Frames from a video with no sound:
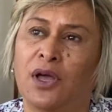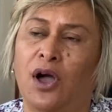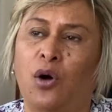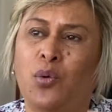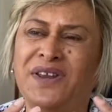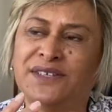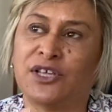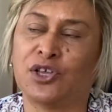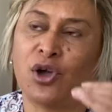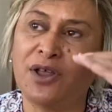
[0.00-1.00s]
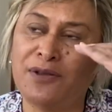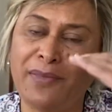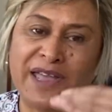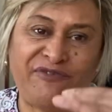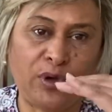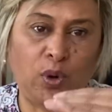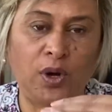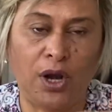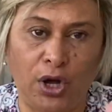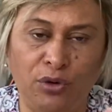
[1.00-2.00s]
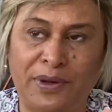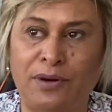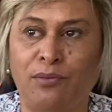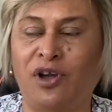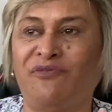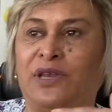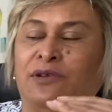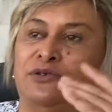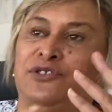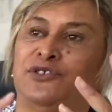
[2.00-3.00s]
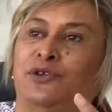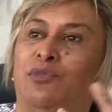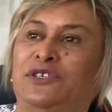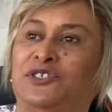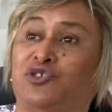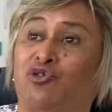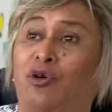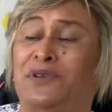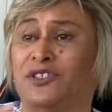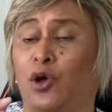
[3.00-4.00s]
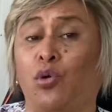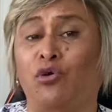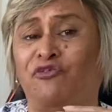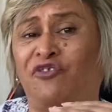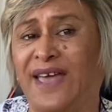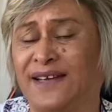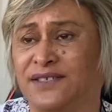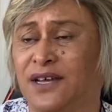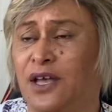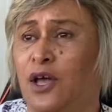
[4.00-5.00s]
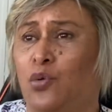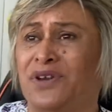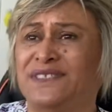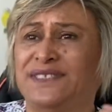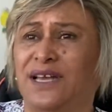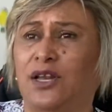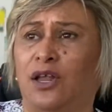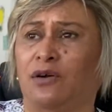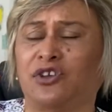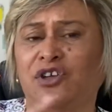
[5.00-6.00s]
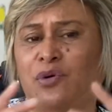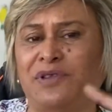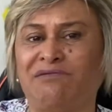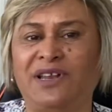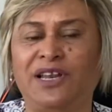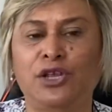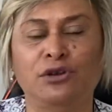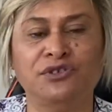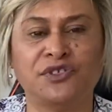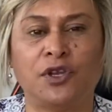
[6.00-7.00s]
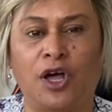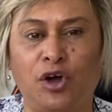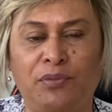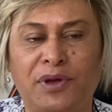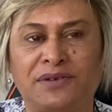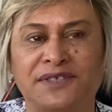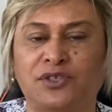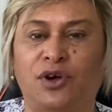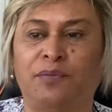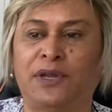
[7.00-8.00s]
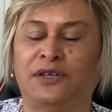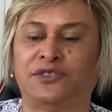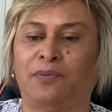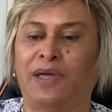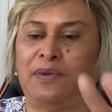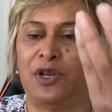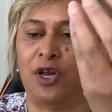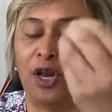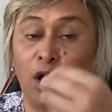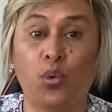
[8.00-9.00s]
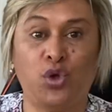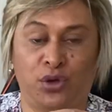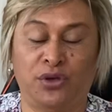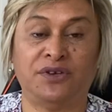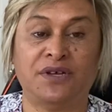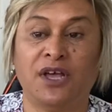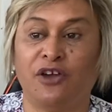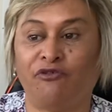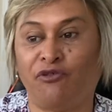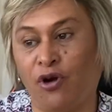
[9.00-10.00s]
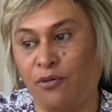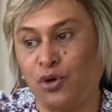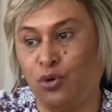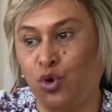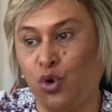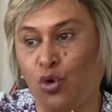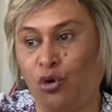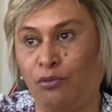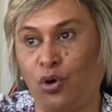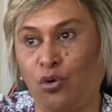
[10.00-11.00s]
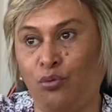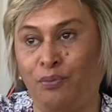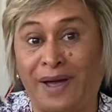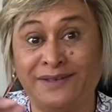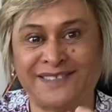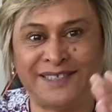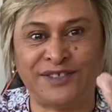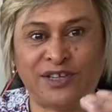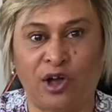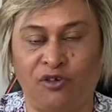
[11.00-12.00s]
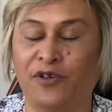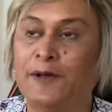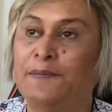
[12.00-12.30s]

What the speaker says: it kind of may feel low, but you might describe it as low or flat. When I say low, I don't want to really use low because it's not, but it's maybe lowered from your normal bouncy self.